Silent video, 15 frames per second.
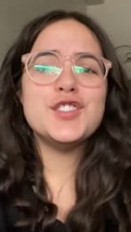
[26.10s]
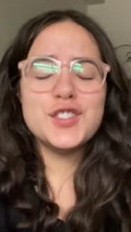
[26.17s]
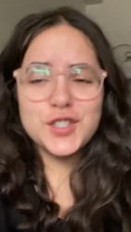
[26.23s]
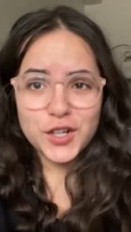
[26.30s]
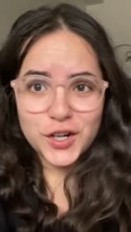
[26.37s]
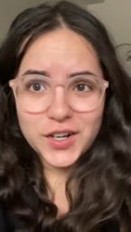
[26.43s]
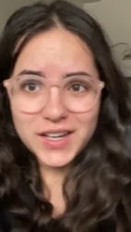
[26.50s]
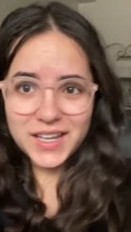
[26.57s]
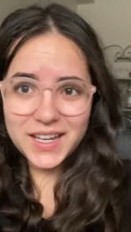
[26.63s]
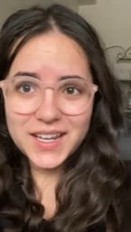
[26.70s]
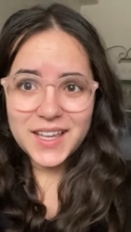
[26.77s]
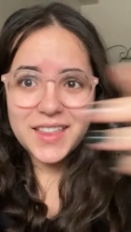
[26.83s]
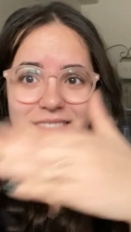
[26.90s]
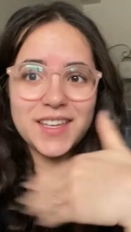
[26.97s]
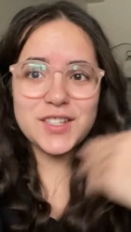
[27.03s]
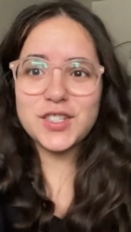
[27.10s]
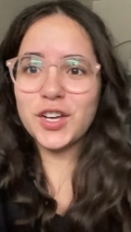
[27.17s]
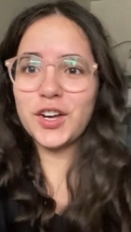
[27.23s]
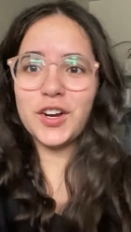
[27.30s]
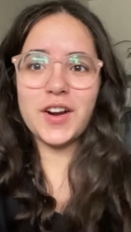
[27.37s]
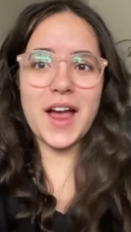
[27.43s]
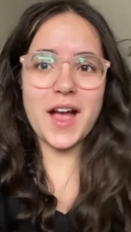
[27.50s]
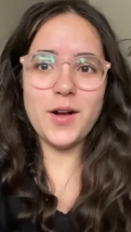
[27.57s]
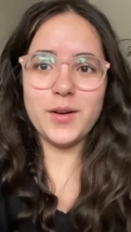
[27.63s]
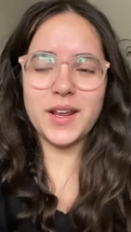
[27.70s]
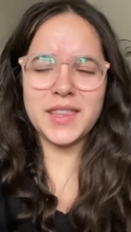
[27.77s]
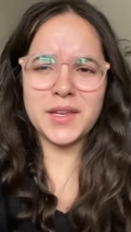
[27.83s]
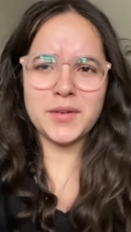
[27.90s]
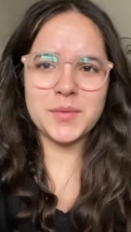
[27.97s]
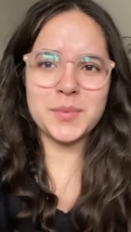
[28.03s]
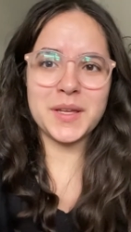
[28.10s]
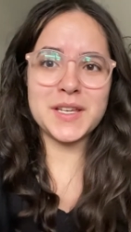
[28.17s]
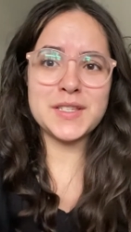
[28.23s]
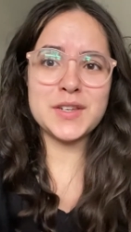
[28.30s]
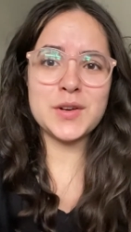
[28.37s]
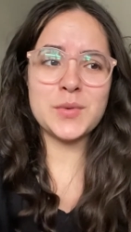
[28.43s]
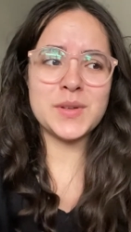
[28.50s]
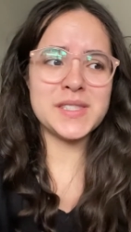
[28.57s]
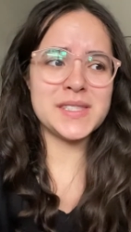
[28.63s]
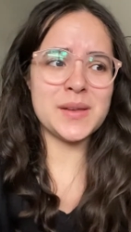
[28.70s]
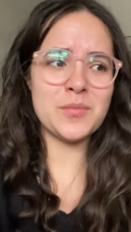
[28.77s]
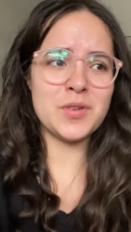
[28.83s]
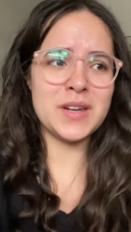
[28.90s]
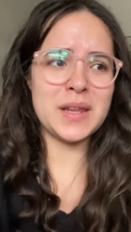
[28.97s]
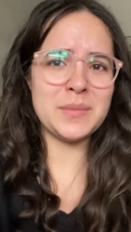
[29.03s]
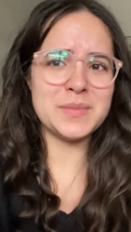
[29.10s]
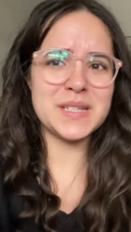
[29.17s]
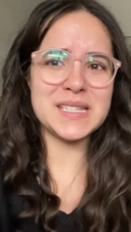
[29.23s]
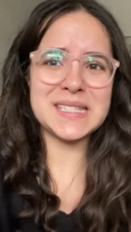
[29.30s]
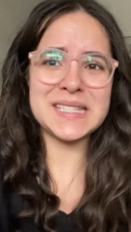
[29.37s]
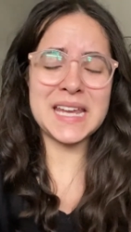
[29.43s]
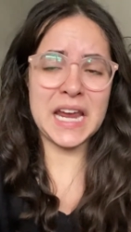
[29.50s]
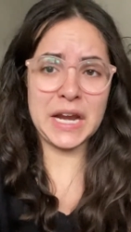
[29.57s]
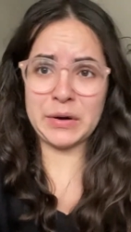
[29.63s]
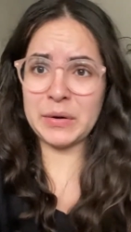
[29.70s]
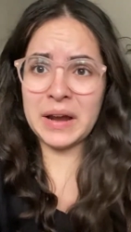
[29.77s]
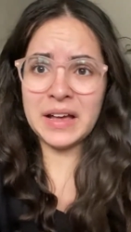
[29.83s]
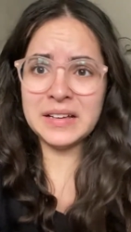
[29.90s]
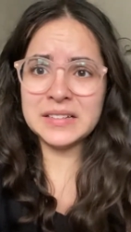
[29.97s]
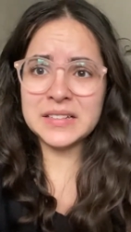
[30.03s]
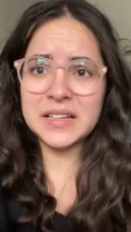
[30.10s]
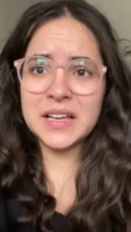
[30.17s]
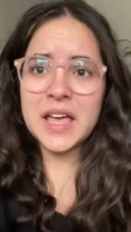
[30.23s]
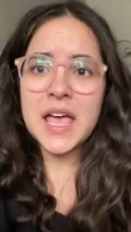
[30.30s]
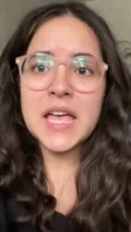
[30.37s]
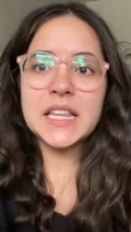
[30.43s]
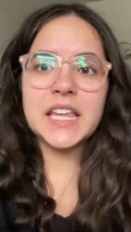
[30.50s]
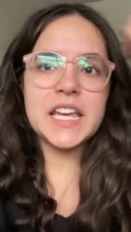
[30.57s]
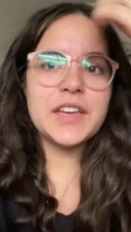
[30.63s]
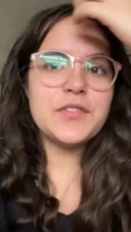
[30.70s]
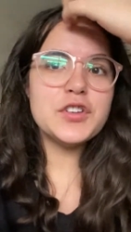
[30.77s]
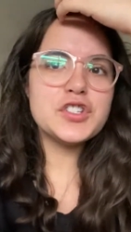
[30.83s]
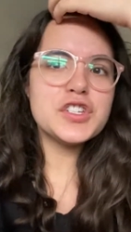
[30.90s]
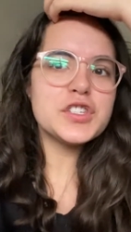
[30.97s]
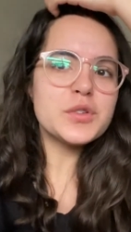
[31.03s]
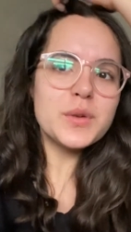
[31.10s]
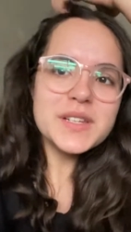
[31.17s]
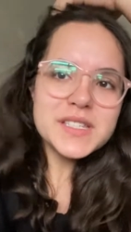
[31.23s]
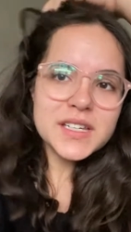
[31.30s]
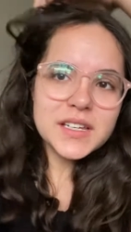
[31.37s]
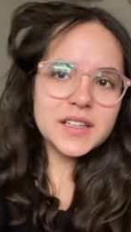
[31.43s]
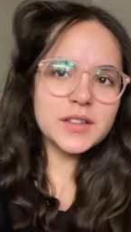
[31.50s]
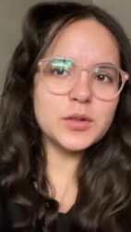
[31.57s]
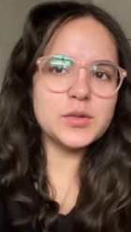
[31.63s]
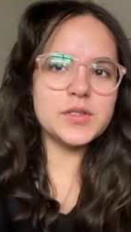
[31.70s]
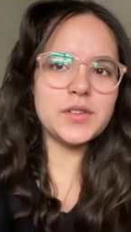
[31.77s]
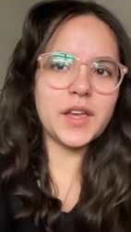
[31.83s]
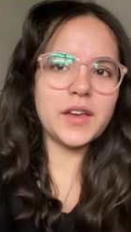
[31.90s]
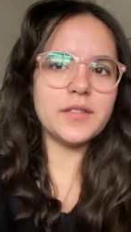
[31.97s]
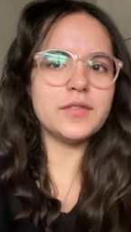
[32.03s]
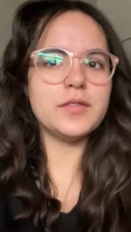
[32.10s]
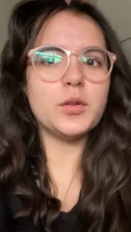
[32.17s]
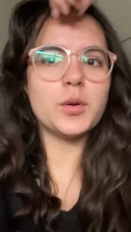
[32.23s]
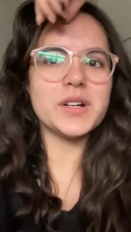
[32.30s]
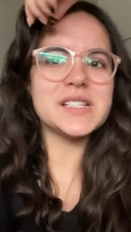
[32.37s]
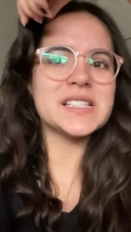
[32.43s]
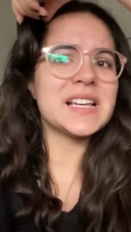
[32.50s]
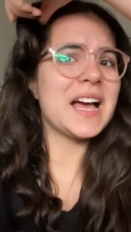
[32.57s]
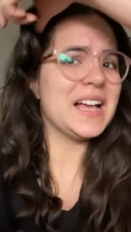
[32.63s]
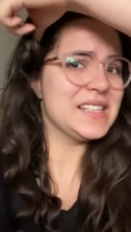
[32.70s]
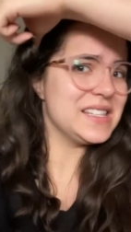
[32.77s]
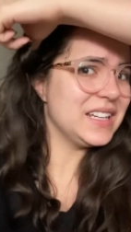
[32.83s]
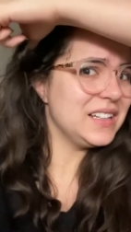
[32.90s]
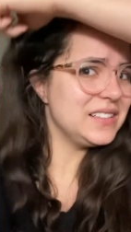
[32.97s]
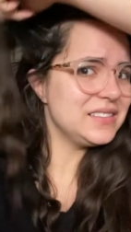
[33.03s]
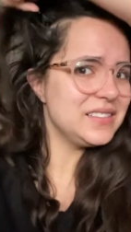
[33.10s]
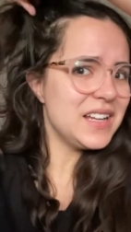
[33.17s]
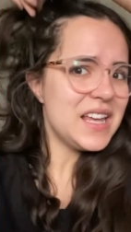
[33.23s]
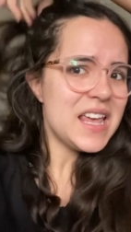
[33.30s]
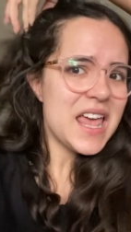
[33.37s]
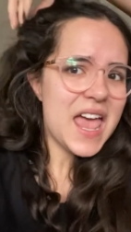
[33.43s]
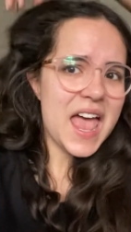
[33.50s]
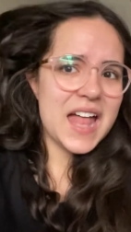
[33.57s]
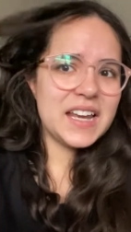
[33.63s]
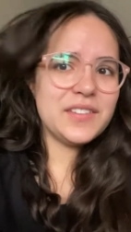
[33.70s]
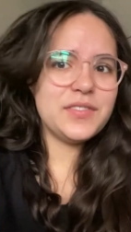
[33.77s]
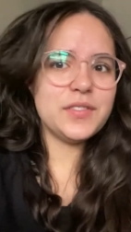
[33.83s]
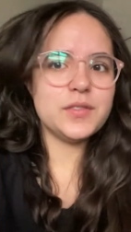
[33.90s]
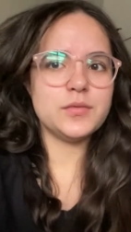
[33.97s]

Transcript: dirty. They took her out and they replaced her with someone named Tara like if you're just going to, who's like Flora's cousin, and if,